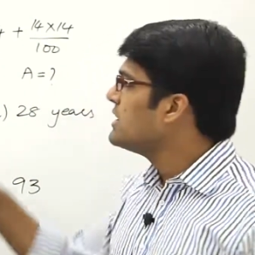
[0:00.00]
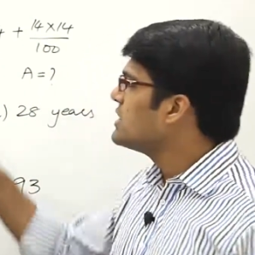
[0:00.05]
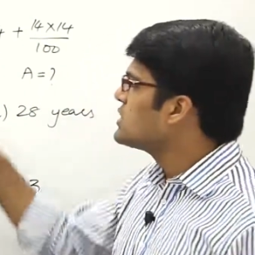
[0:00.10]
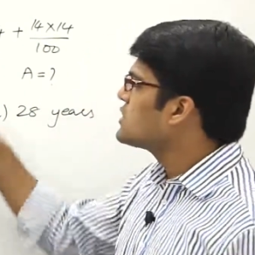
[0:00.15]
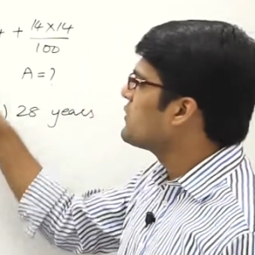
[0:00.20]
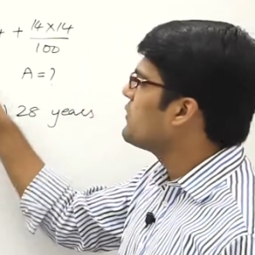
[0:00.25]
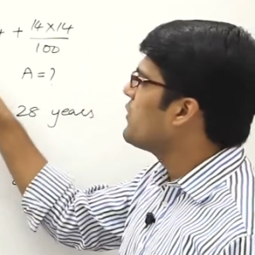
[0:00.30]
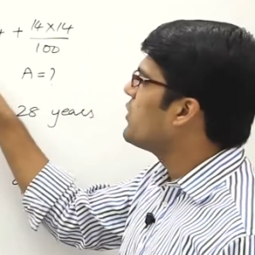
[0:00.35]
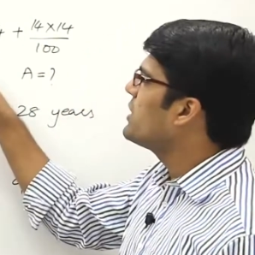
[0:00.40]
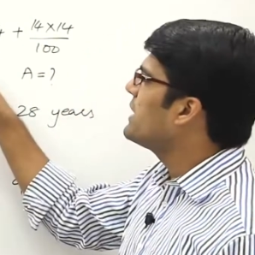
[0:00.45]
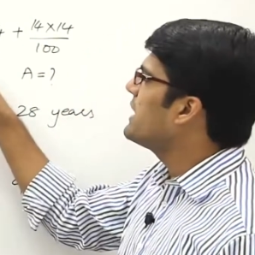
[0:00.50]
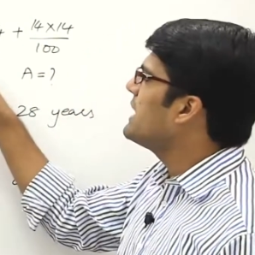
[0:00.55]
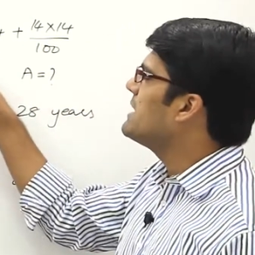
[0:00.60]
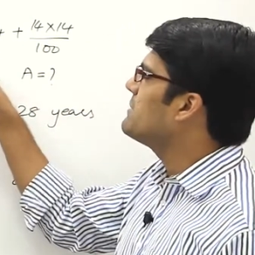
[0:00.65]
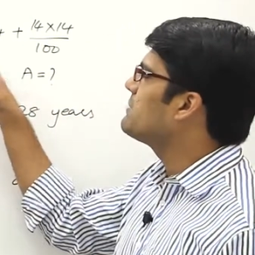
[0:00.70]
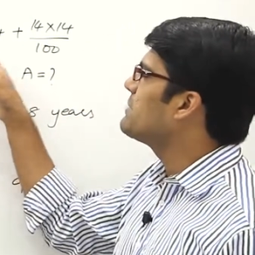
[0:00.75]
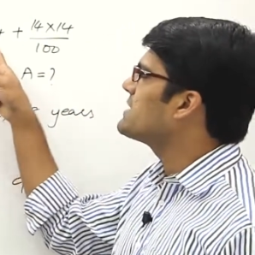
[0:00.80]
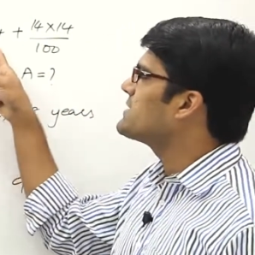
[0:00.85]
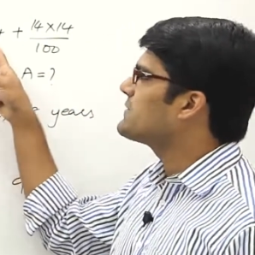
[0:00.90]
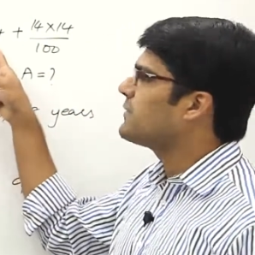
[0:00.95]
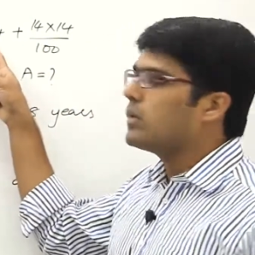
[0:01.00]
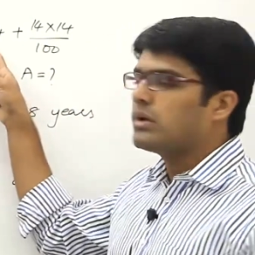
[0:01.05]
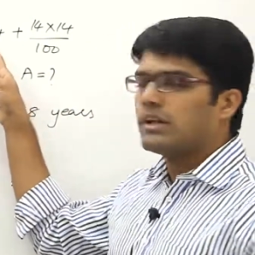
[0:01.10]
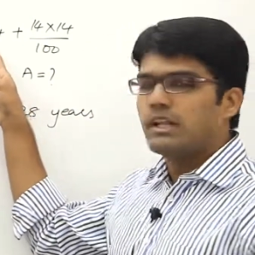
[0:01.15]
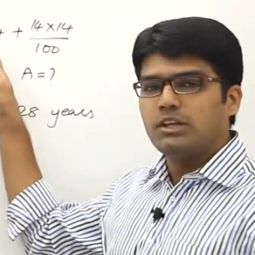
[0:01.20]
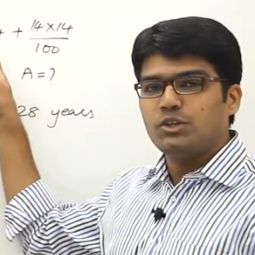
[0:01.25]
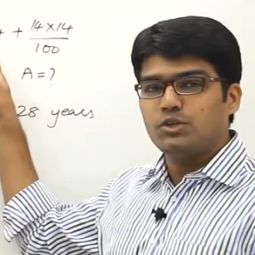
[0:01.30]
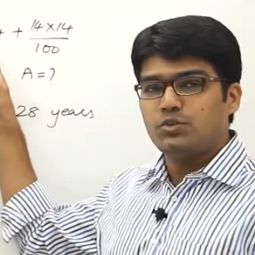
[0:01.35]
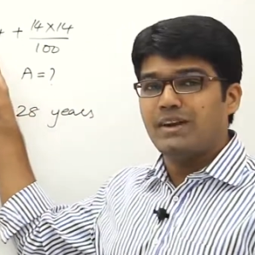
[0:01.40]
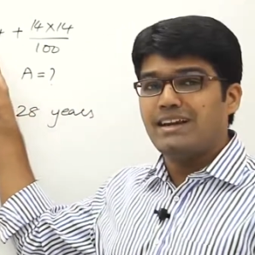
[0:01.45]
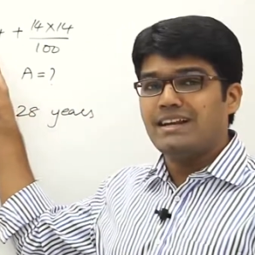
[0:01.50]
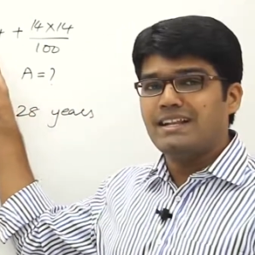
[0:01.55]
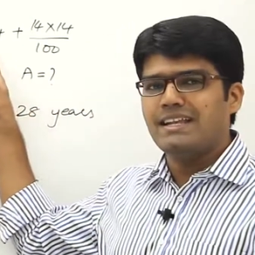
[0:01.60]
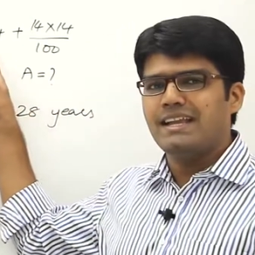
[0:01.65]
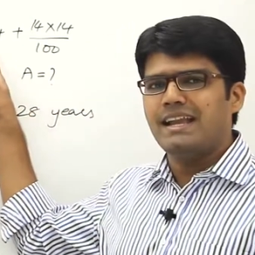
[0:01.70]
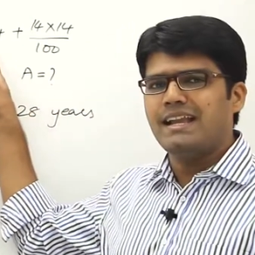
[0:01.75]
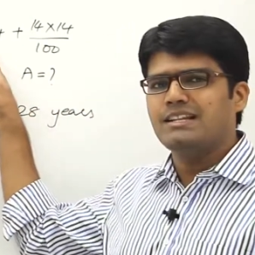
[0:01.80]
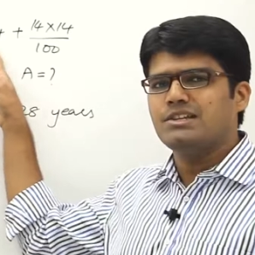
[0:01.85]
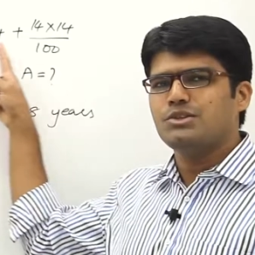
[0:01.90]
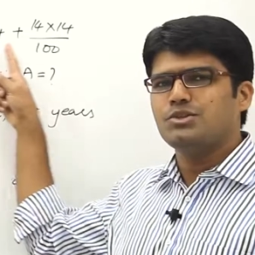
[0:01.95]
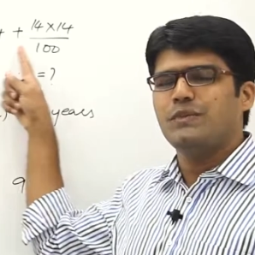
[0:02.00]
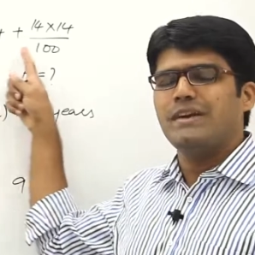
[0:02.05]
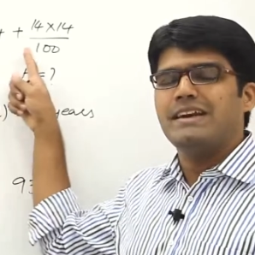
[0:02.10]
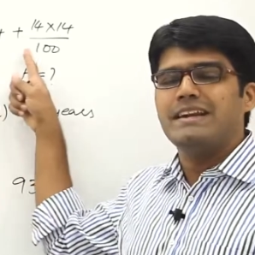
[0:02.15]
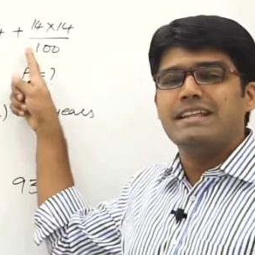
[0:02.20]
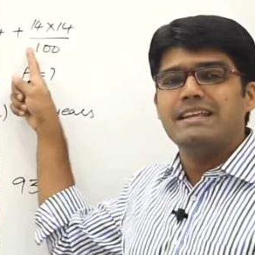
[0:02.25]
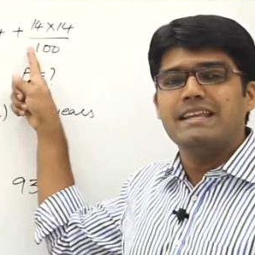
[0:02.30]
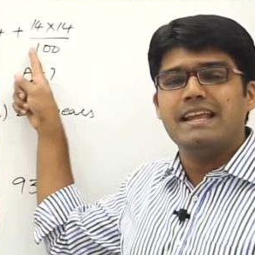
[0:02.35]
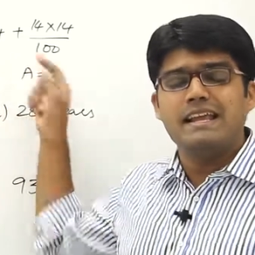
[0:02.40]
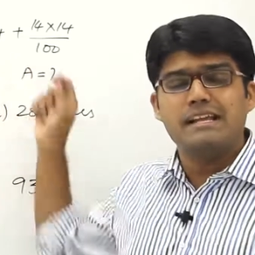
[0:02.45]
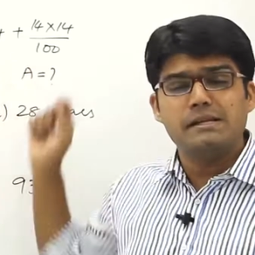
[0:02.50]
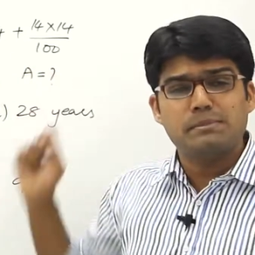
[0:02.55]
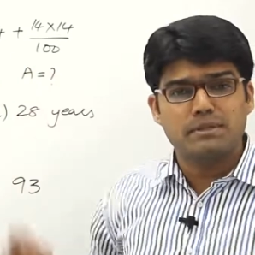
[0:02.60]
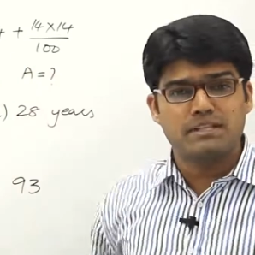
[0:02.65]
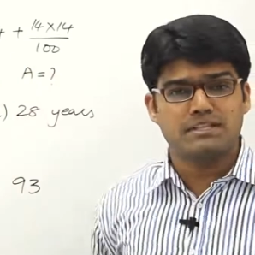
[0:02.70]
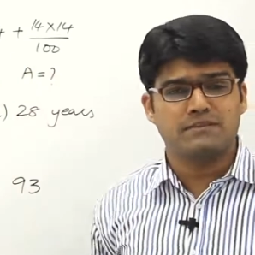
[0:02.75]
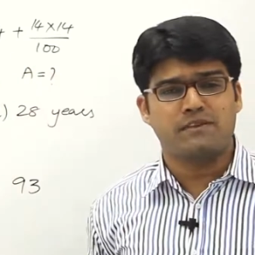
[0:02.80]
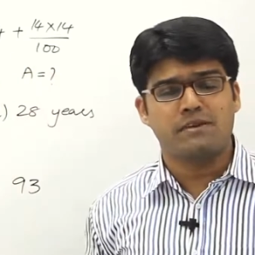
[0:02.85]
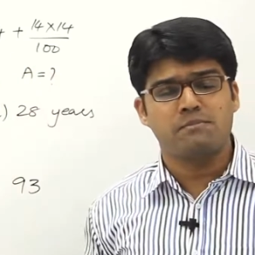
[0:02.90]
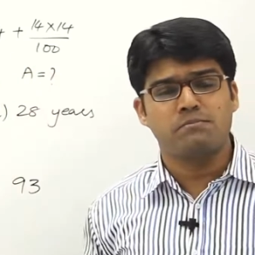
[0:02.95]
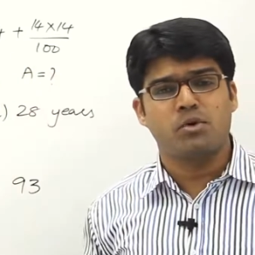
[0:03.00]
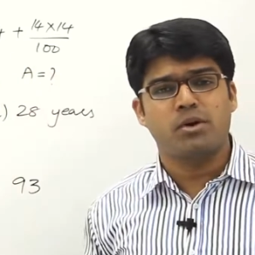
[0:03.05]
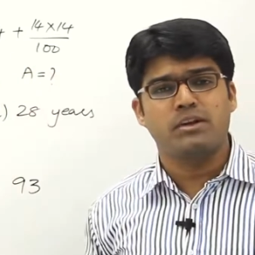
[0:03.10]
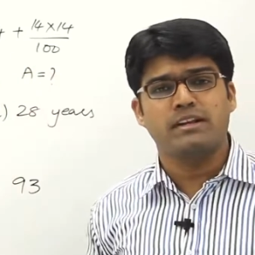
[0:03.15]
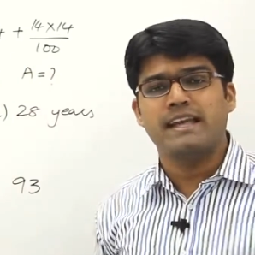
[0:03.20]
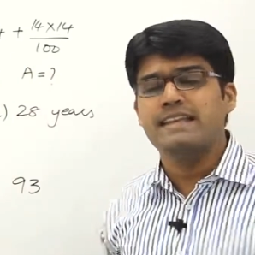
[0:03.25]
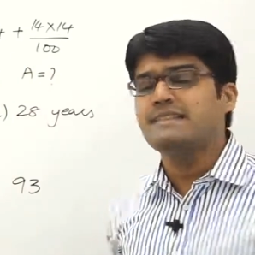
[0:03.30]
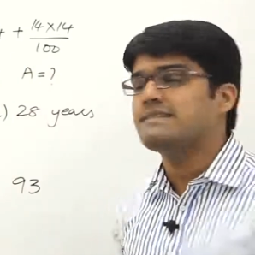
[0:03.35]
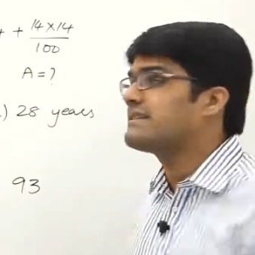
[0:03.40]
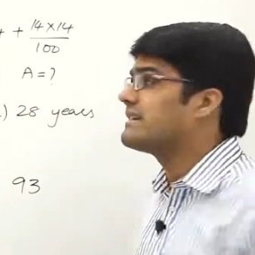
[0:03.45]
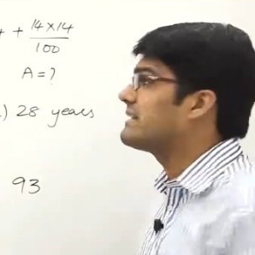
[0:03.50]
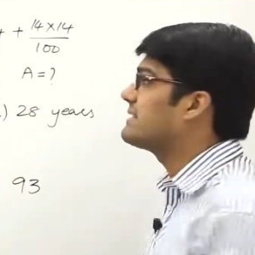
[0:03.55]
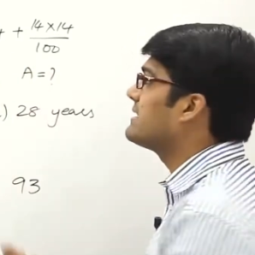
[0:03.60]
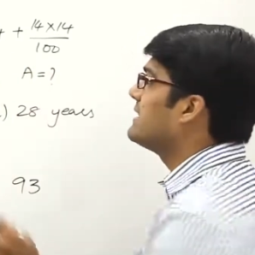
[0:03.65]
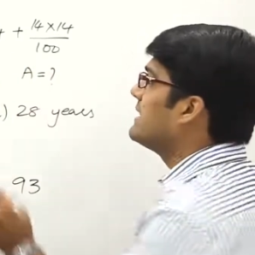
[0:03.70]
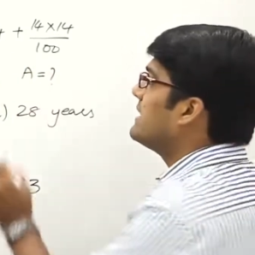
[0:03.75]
So 14 plus 14, 28. 28 plus 1.96.